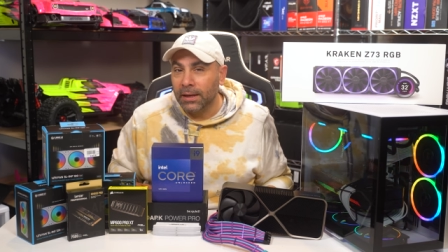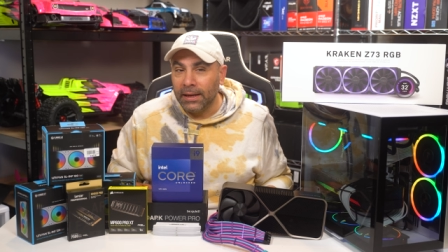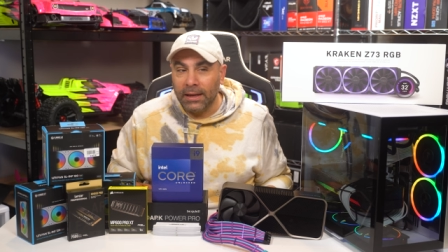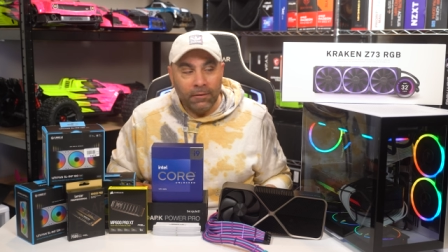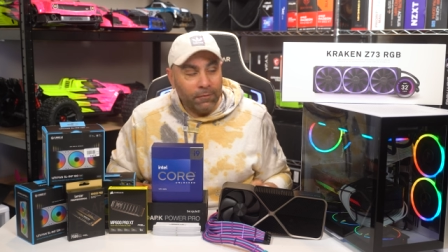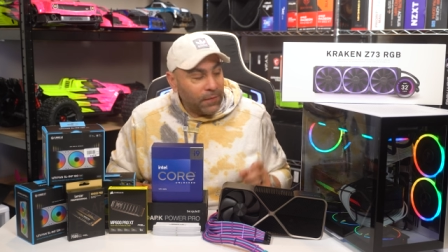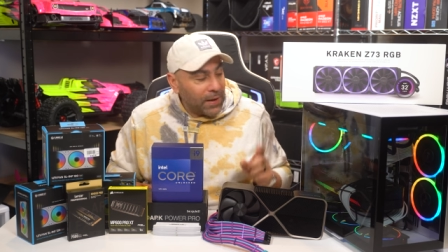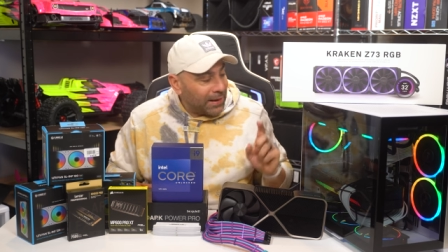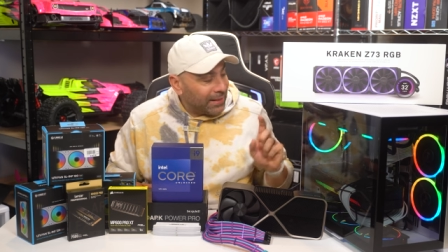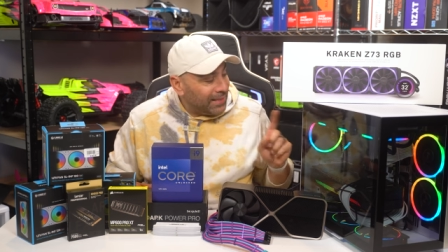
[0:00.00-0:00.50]
In
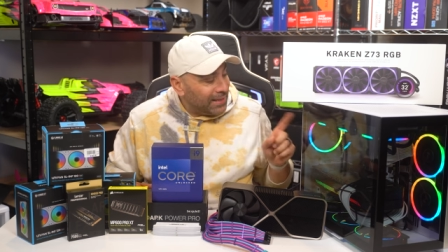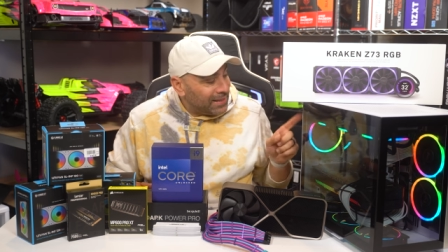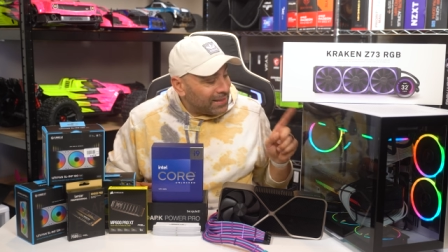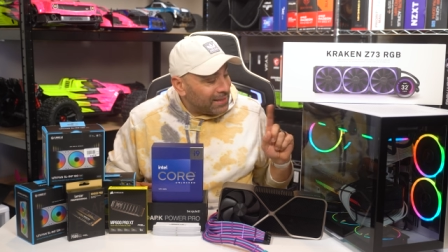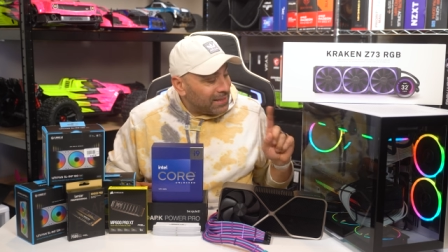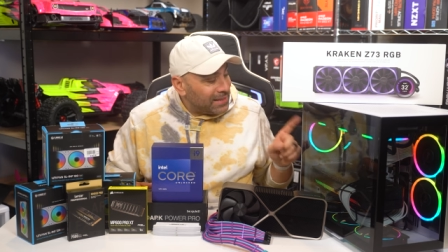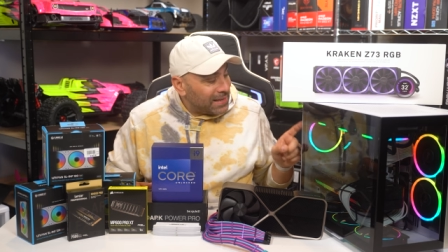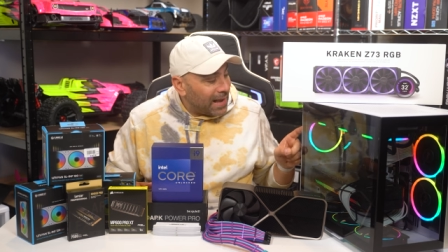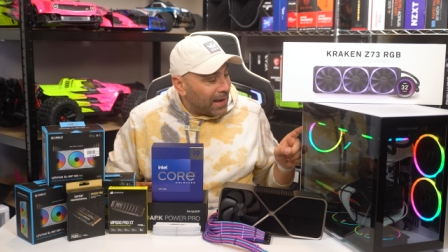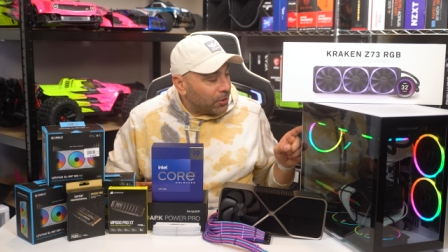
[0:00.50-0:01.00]
fact, this
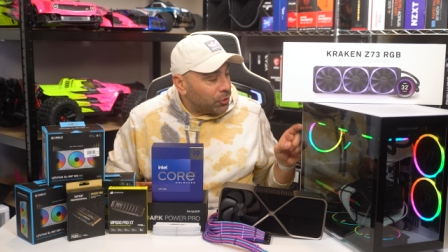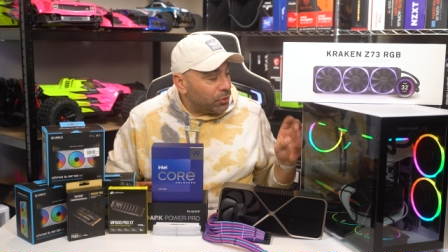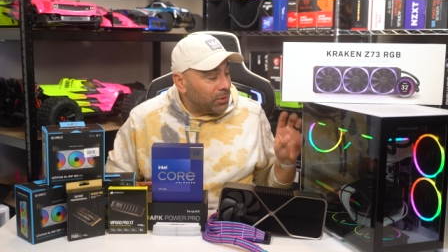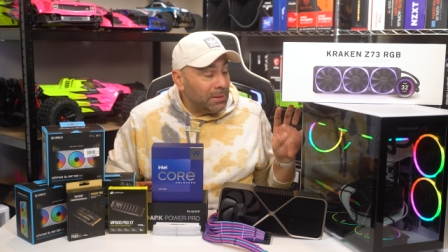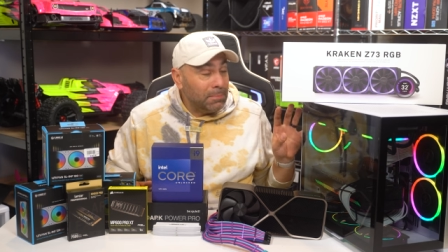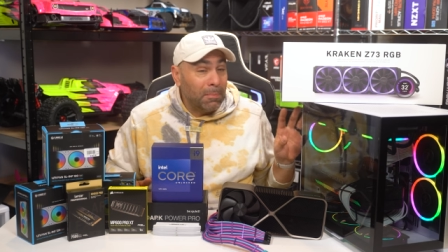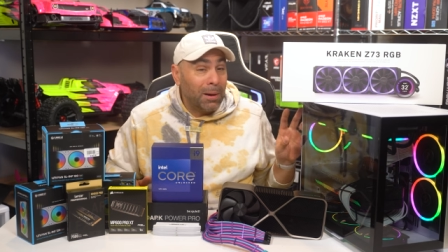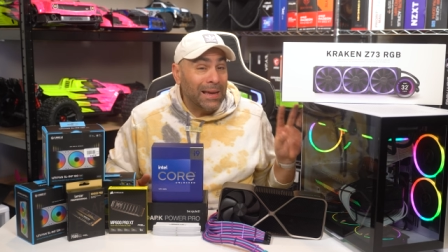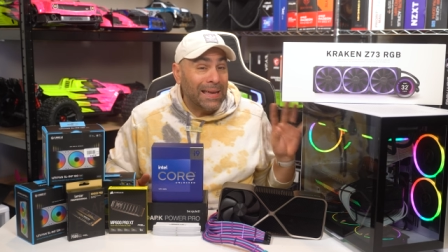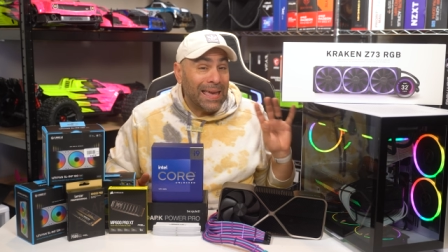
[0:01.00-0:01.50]
is
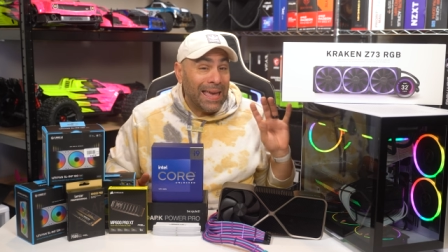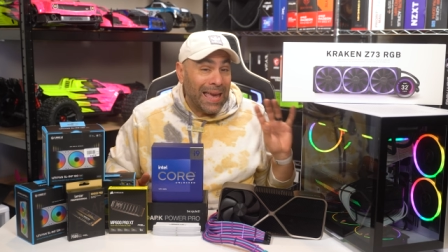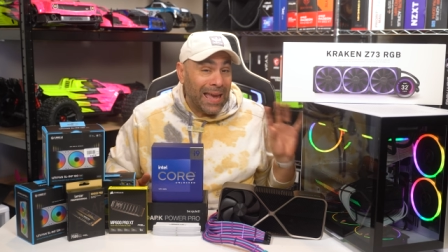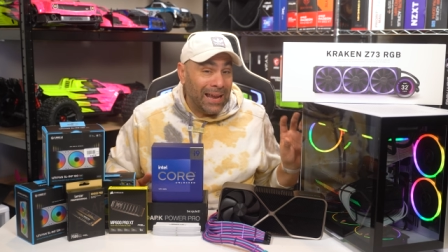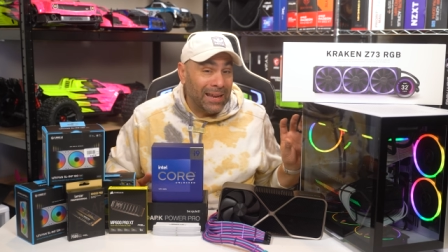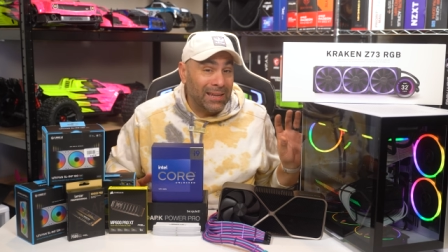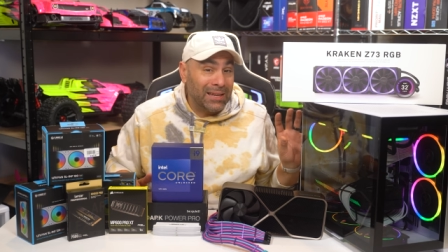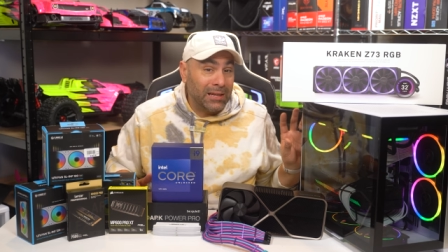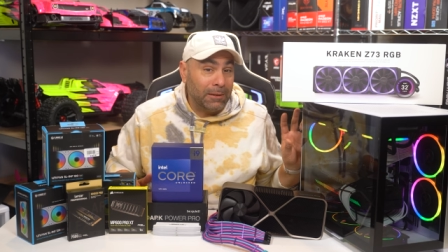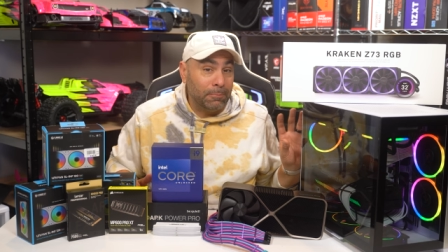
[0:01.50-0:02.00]
actually my
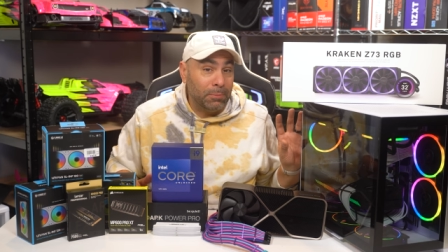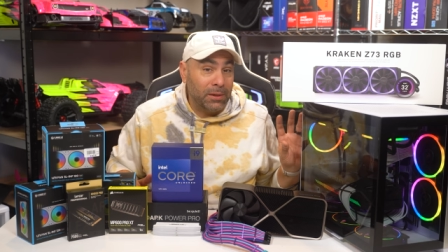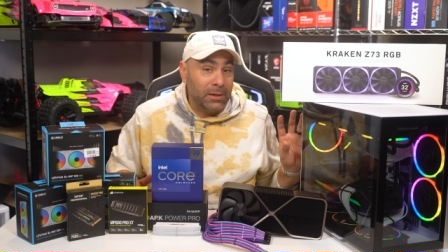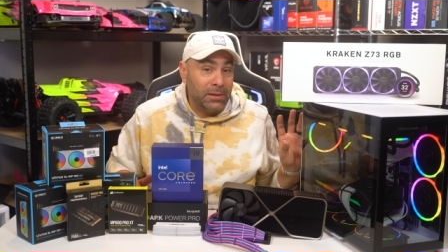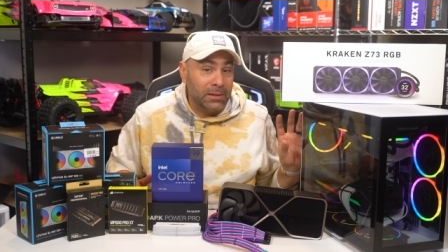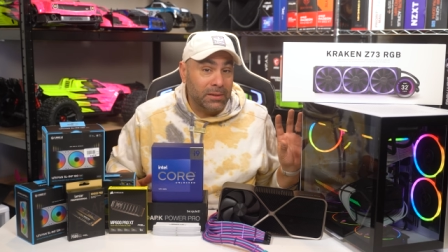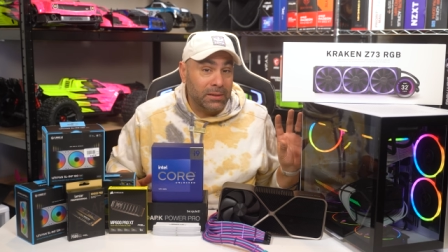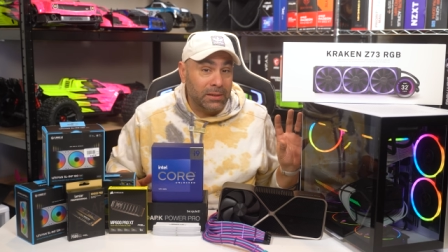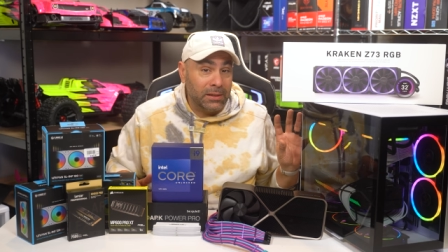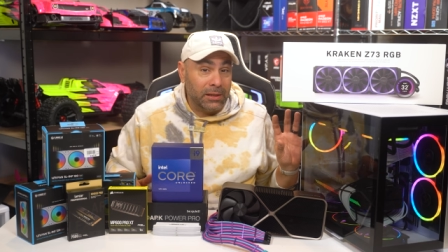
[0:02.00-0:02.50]
editing
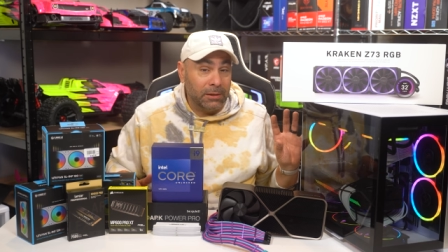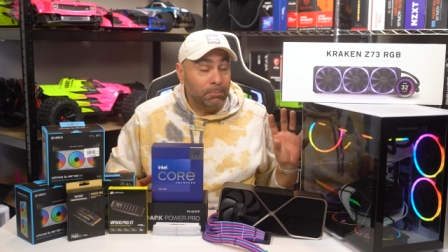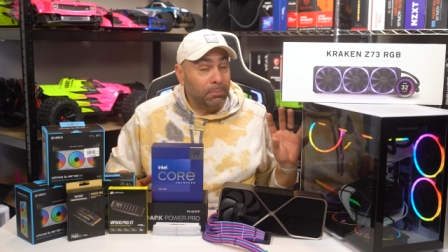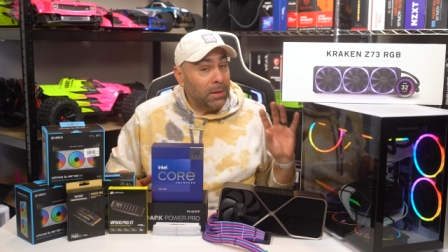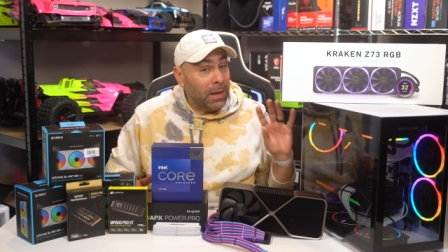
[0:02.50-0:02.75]
PC,